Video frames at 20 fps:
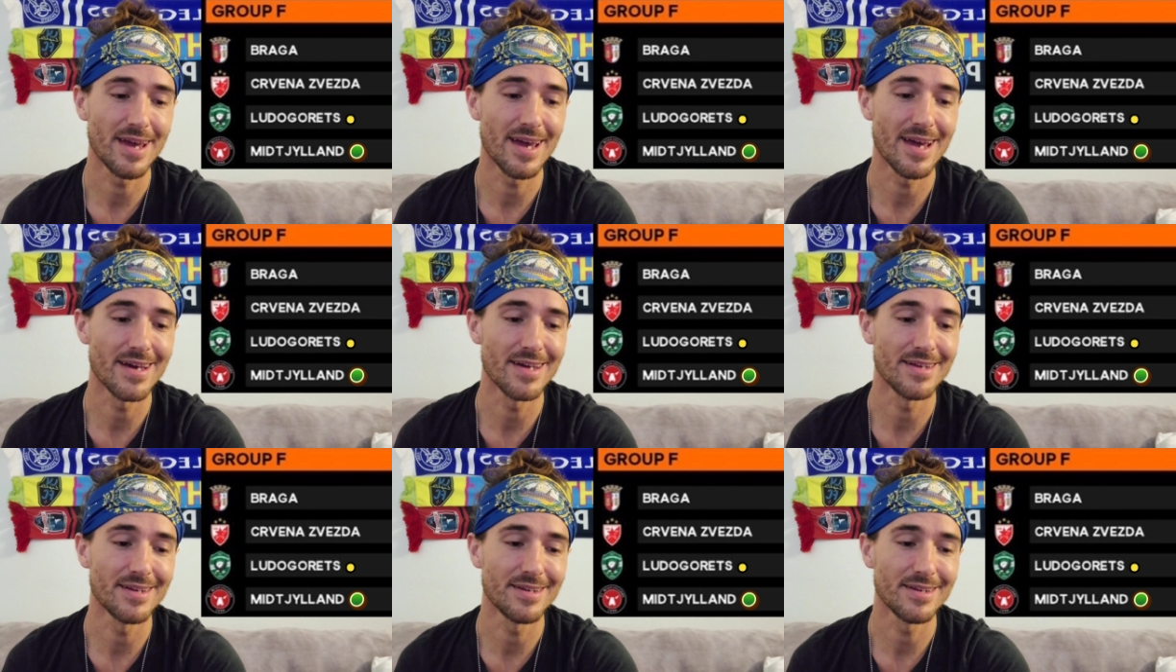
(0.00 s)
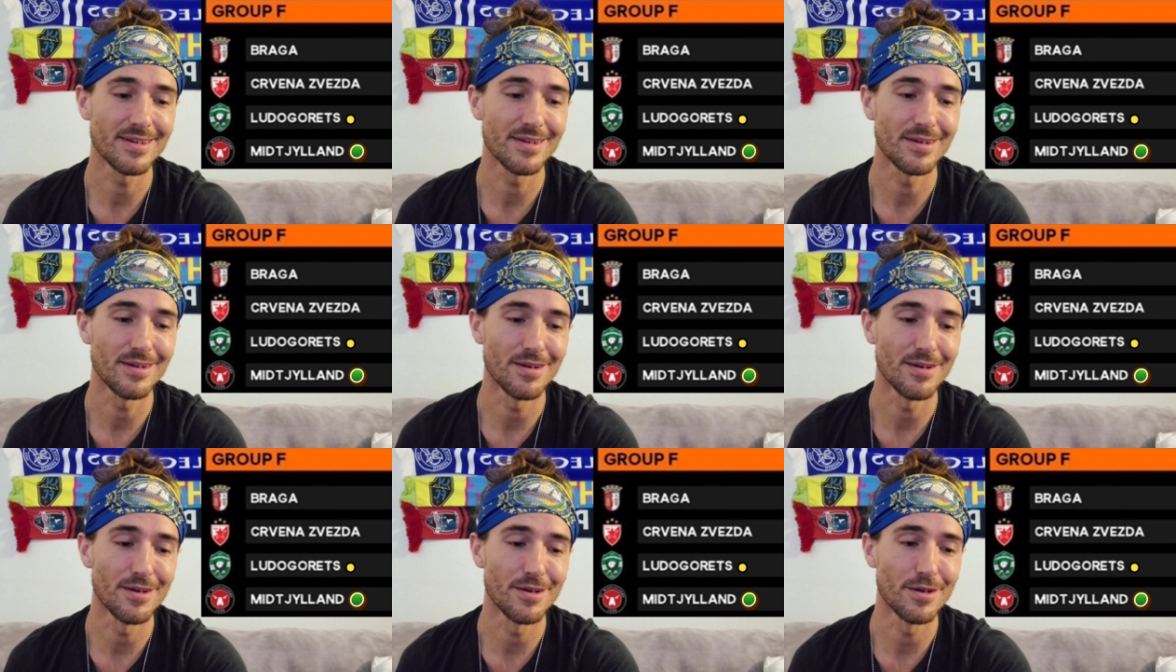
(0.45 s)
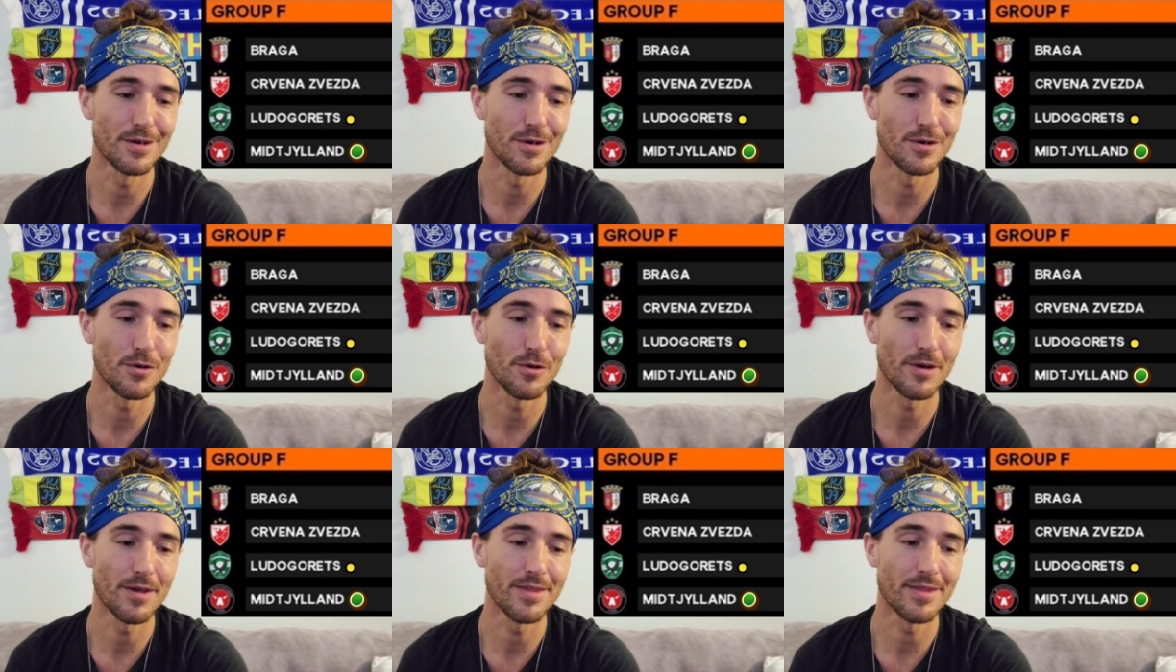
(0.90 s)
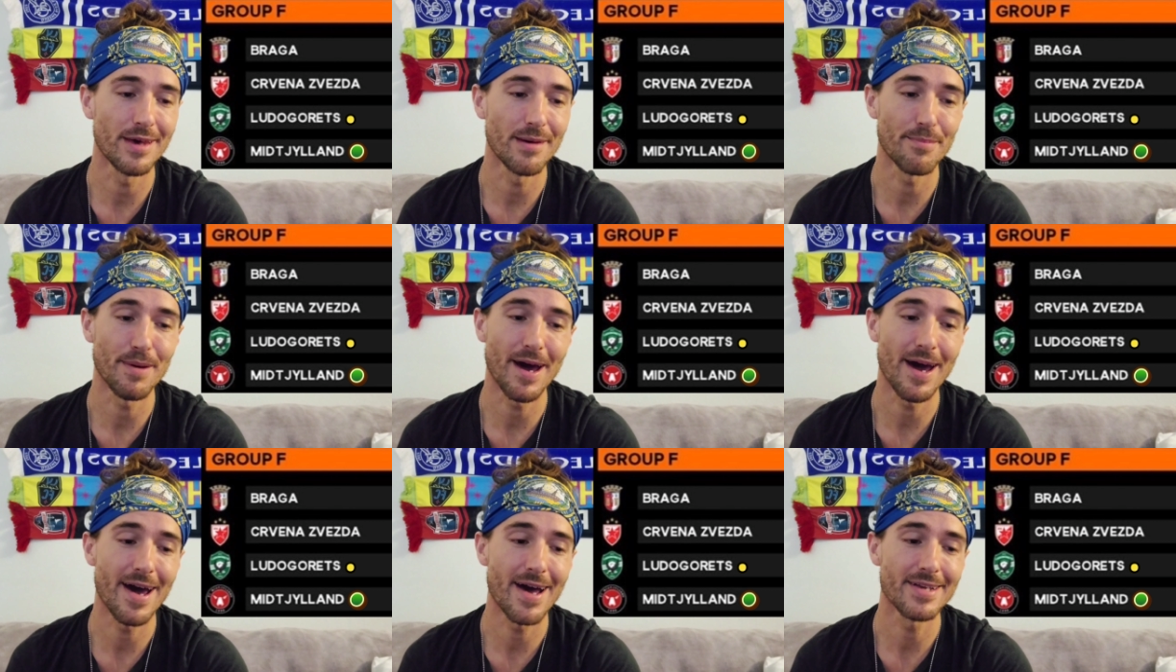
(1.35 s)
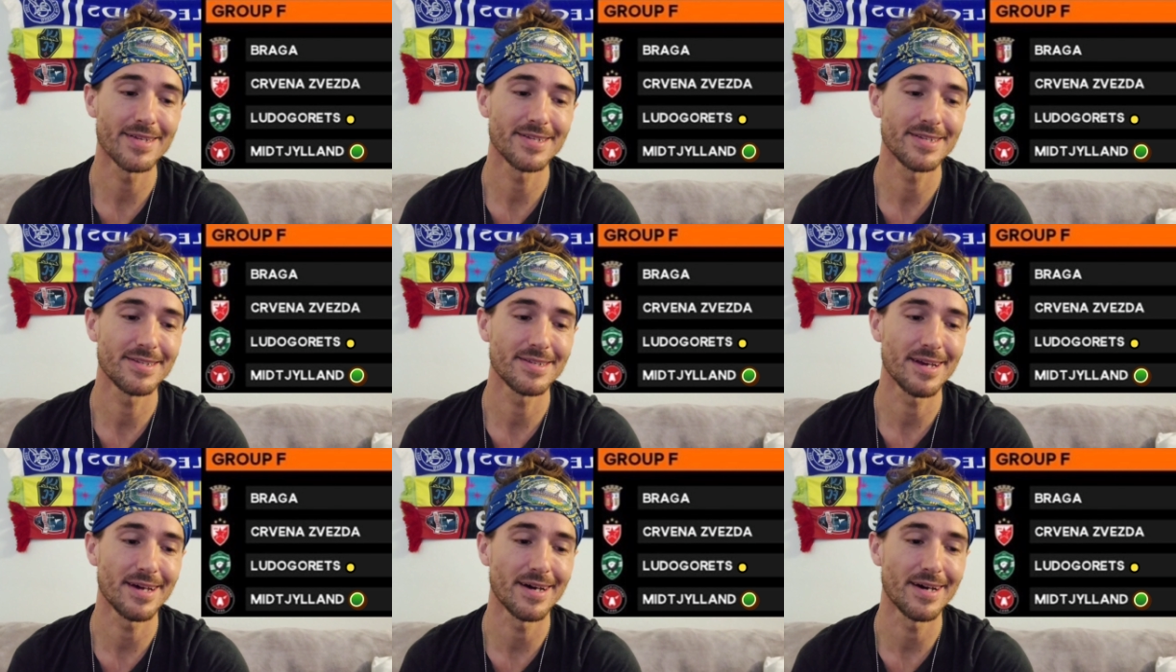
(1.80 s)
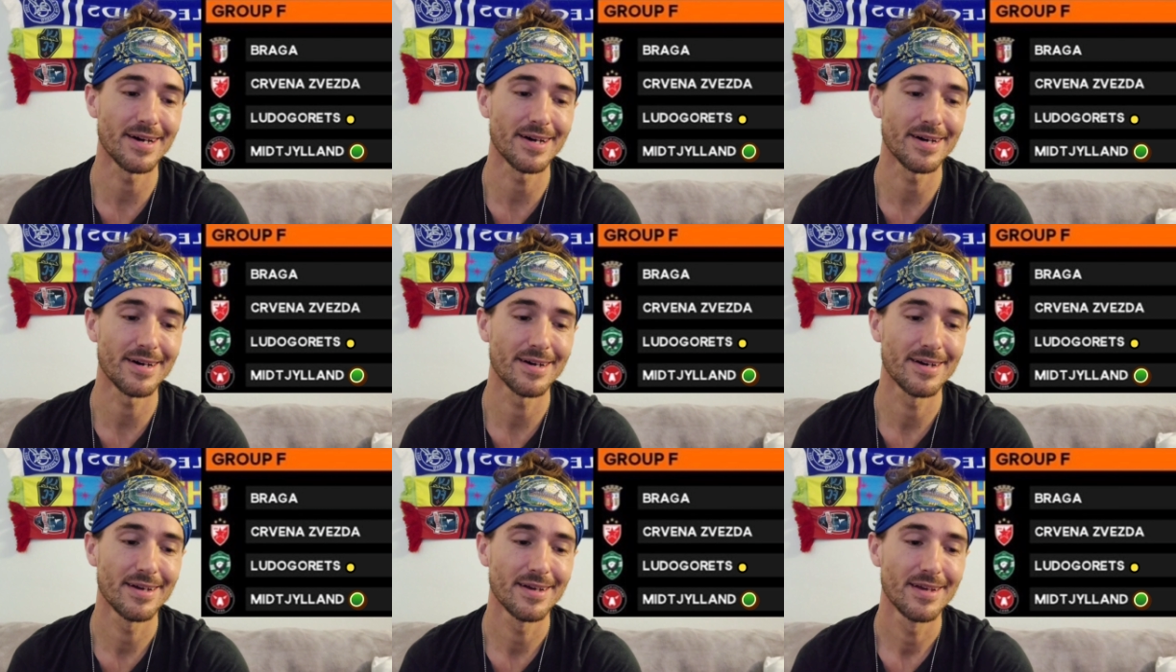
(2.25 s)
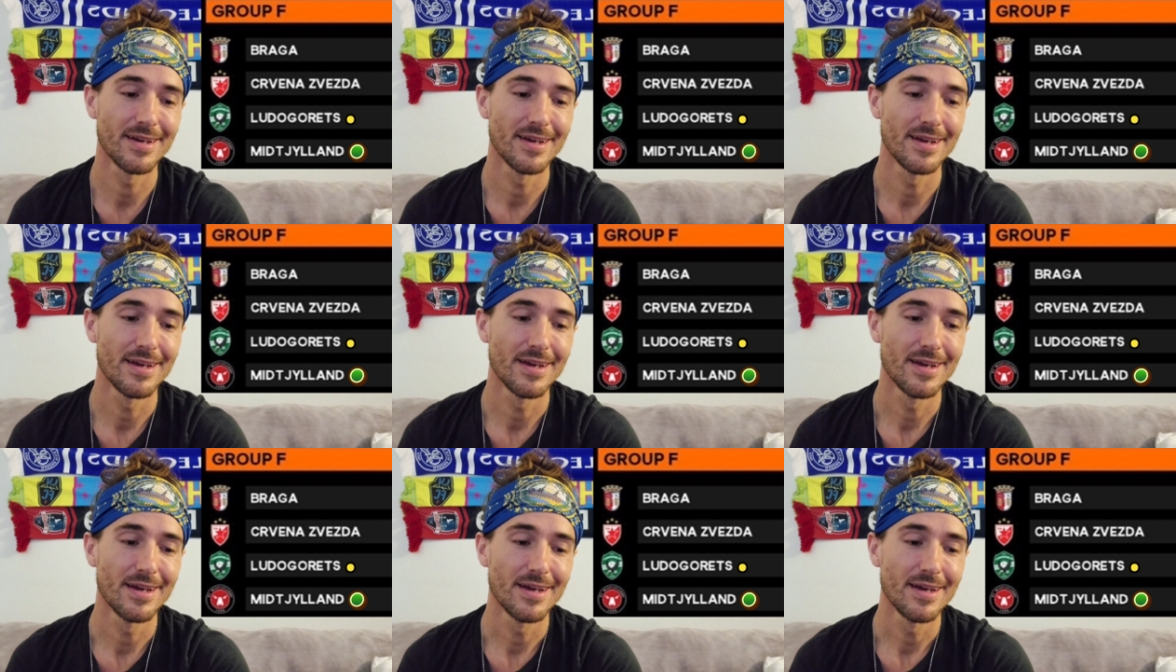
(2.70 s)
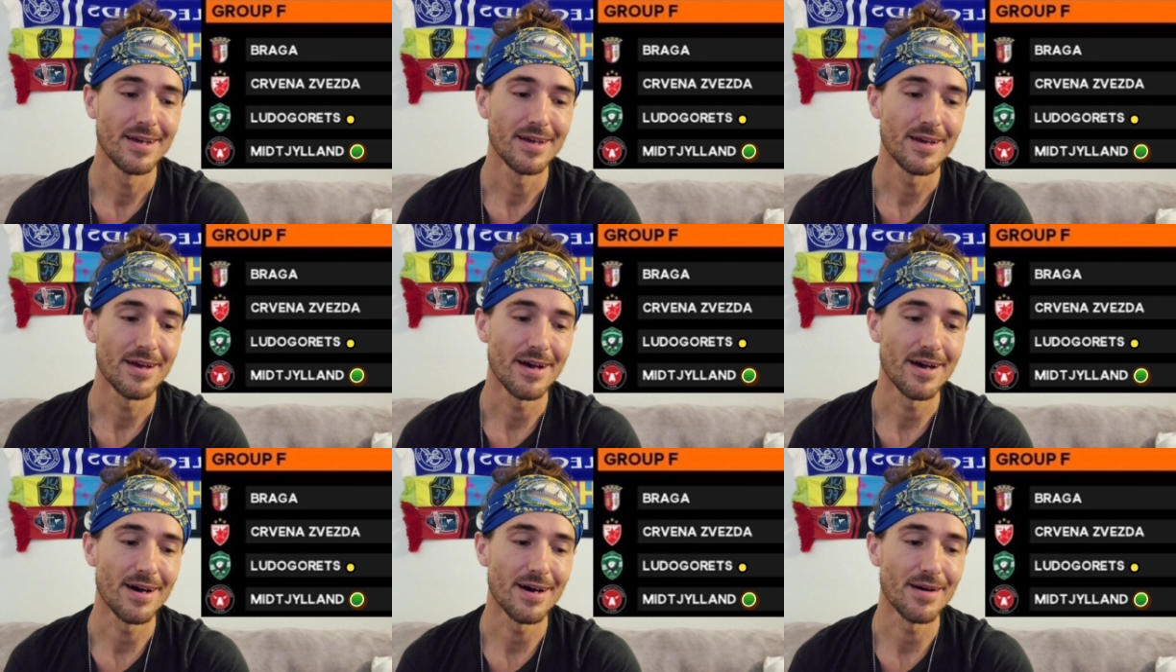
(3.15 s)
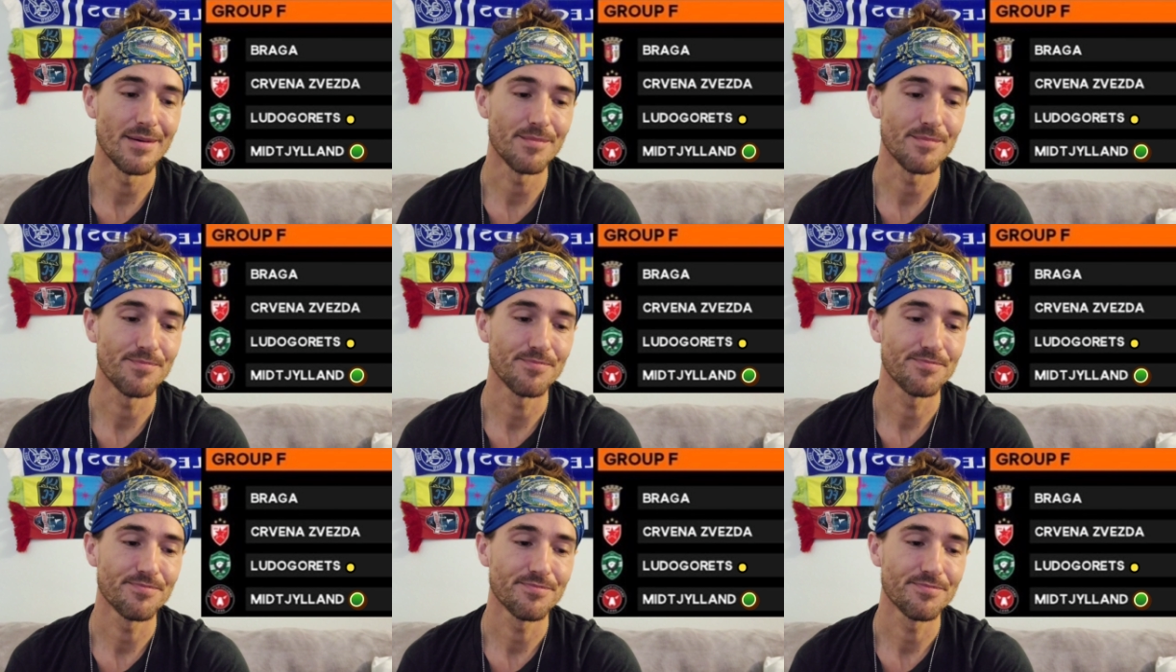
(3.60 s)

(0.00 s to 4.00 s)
And, you know, in the past, uh, uh